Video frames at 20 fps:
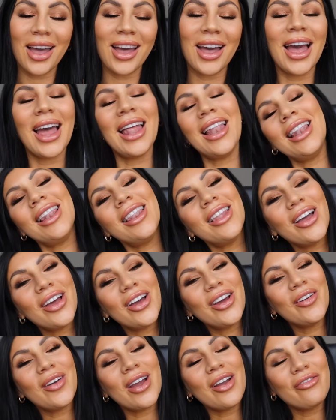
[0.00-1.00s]

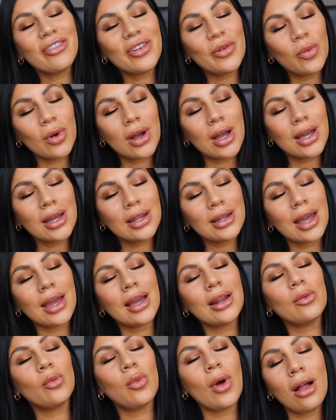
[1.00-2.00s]
Hello everyone
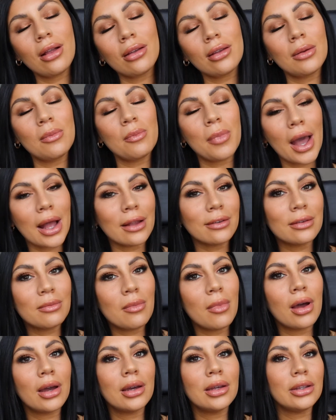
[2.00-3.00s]
and welcome back to
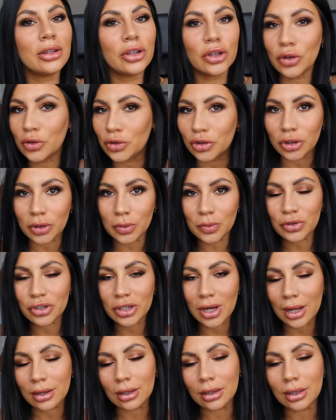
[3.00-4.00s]
my YouTube
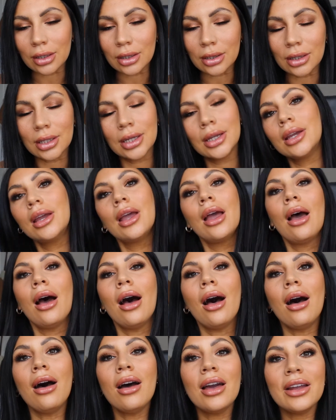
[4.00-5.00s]
channel.
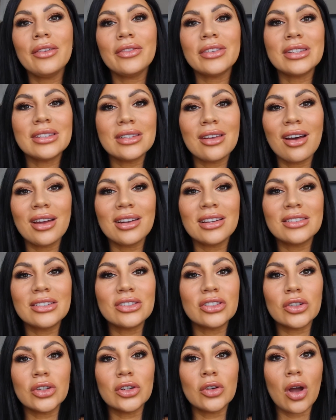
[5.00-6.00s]
I've decided to
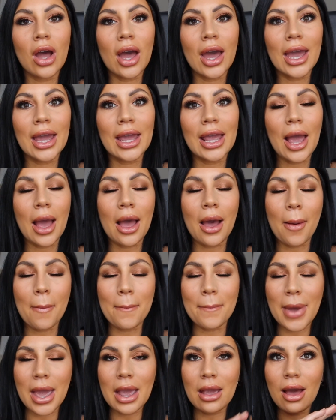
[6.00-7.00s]
do a
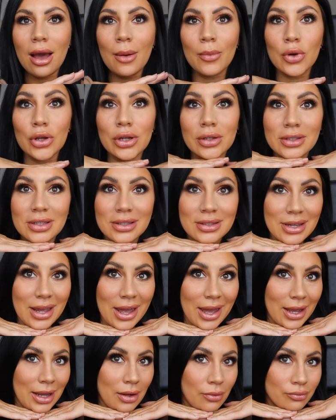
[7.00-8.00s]
makeup look
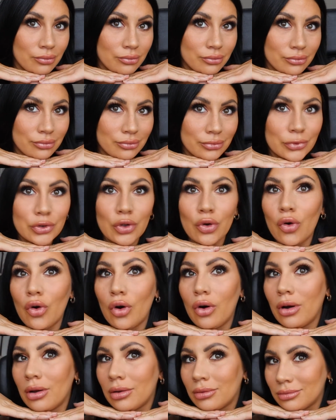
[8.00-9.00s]
today.
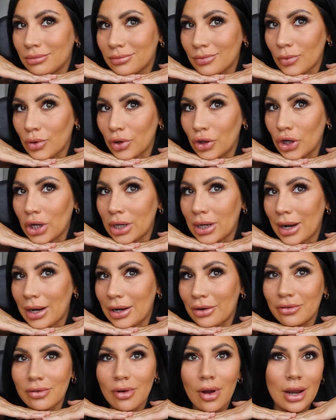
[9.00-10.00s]
You're looking at
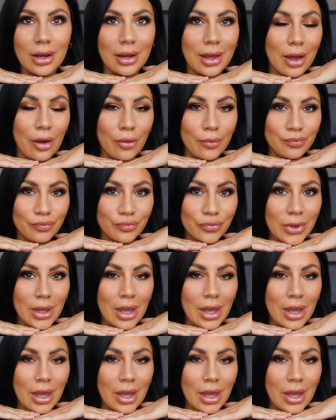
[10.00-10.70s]
it right now.